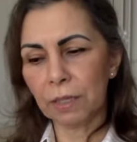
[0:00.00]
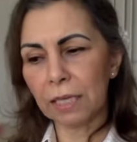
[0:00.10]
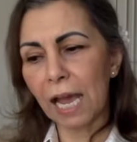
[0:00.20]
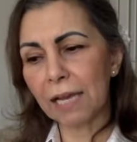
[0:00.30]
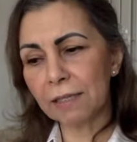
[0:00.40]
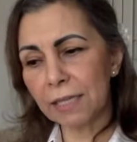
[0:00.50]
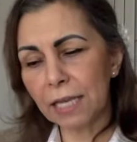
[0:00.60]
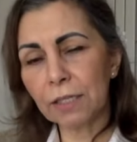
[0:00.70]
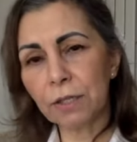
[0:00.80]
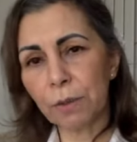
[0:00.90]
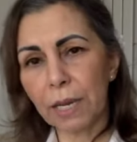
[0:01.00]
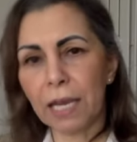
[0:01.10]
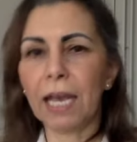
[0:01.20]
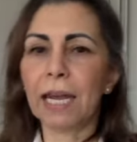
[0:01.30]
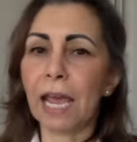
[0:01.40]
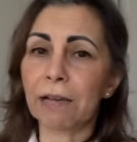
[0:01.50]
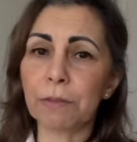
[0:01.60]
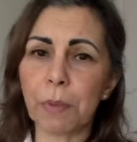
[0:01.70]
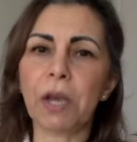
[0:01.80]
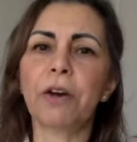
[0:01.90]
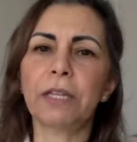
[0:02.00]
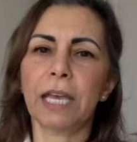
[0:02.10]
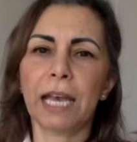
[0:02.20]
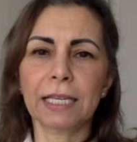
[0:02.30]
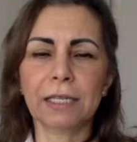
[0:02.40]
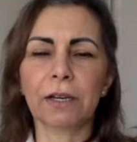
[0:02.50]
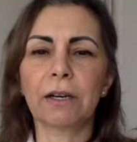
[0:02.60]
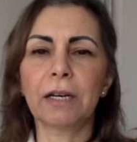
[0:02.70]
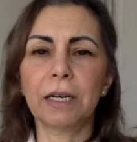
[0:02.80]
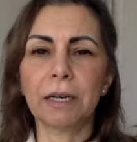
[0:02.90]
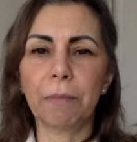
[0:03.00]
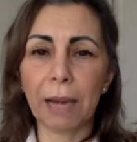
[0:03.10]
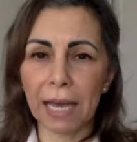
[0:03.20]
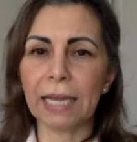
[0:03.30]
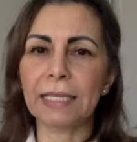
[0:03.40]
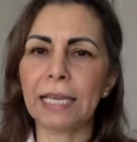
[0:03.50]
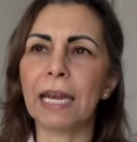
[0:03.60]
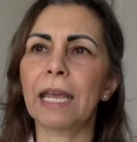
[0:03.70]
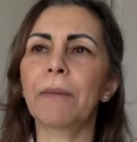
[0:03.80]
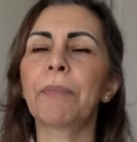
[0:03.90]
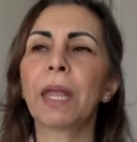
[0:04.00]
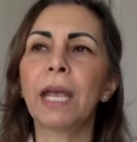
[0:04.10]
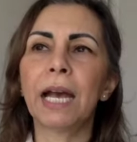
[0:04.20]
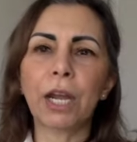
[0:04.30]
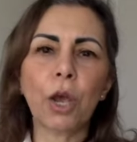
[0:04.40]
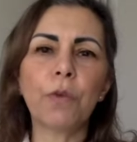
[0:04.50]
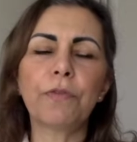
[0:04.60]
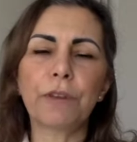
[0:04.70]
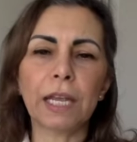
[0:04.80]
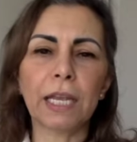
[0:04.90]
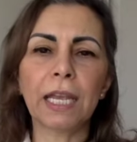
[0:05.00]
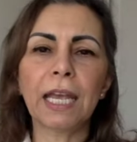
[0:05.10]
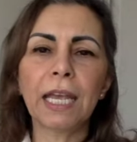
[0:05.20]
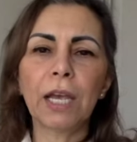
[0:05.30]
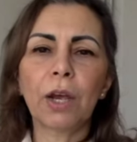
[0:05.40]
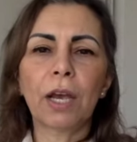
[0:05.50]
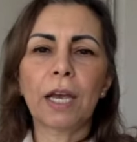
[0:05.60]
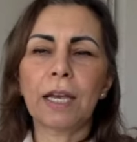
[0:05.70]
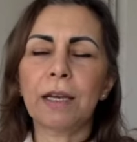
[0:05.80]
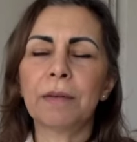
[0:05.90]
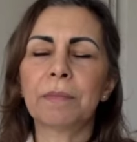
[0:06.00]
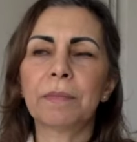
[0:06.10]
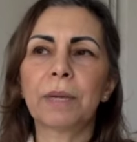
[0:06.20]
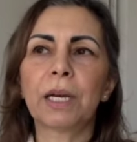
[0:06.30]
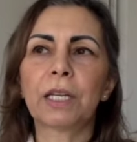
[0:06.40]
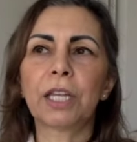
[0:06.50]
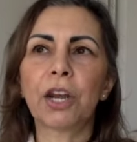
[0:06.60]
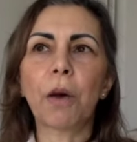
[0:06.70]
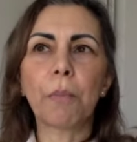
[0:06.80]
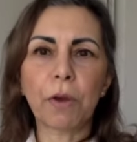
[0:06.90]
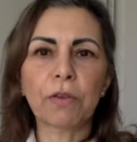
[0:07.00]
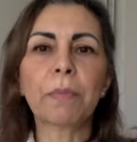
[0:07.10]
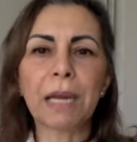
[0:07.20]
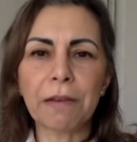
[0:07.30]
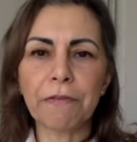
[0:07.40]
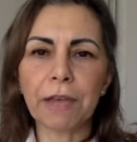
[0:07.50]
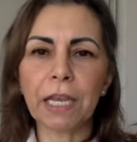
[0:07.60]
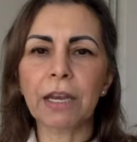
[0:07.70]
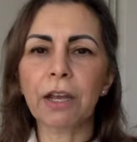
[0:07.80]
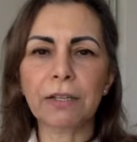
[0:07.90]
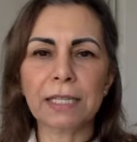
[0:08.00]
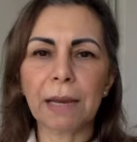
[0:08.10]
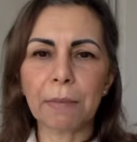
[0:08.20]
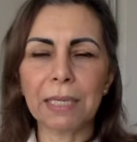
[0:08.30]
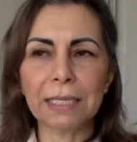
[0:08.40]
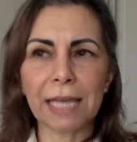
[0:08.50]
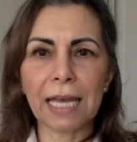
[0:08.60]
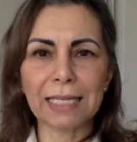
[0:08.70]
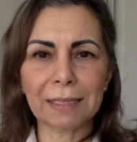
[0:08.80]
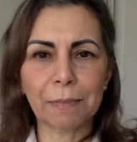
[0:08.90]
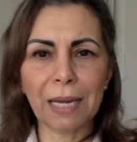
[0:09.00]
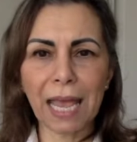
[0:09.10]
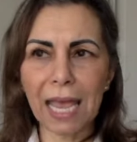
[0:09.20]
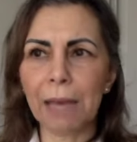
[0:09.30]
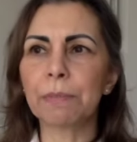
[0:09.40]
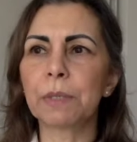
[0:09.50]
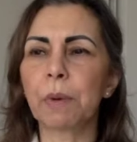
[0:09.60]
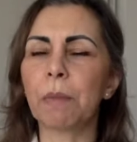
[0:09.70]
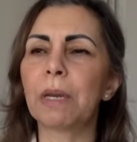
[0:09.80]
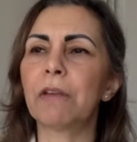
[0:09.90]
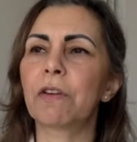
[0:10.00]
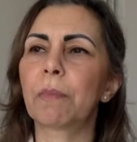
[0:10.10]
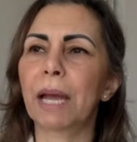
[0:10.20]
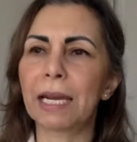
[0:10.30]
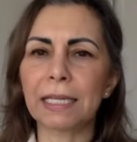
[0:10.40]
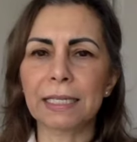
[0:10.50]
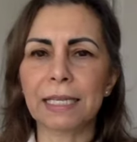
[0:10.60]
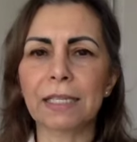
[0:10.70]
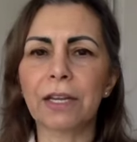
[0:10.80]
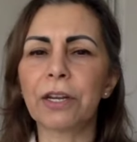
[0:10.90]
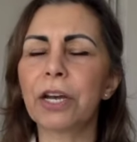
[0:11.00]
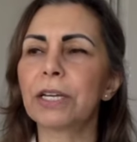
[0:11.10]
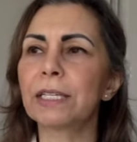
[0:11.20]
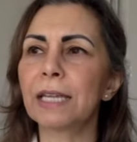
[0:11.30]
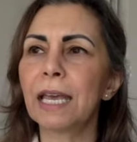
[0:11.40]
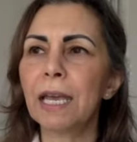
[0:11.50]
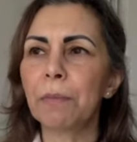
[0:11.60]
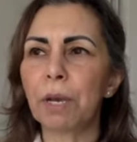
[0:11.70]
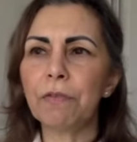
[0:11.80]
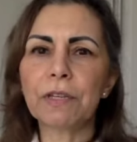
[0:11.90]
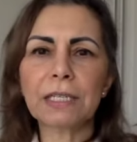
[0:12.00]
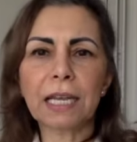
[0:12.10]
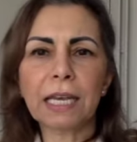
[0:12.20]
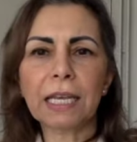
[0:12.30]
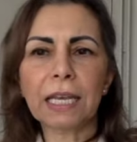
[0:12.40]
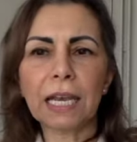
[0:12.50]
house next to it and house behind it has got a planet in it. And hopefully they're not both malefic, you know, because that means that's been hemmed by malefic planets. That's not nice. But if it's like,